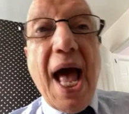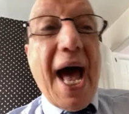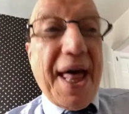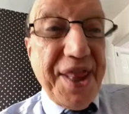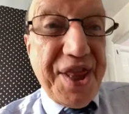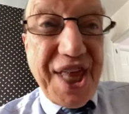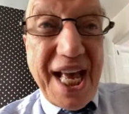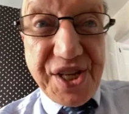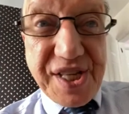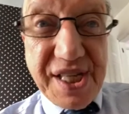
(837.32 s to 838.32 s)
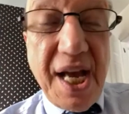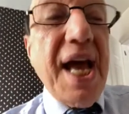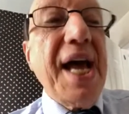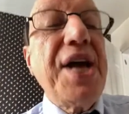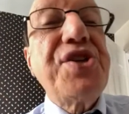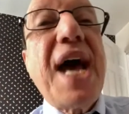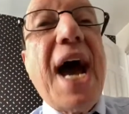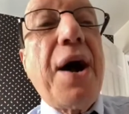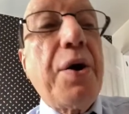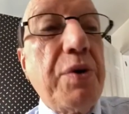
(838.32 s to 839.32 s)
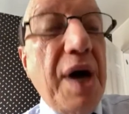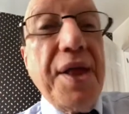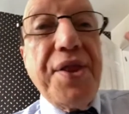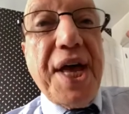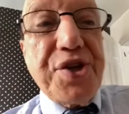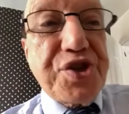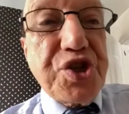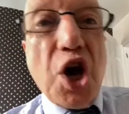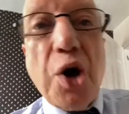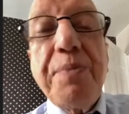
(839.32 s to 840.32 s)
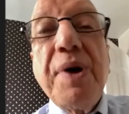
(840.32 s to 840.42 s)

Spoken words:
And this is how they stop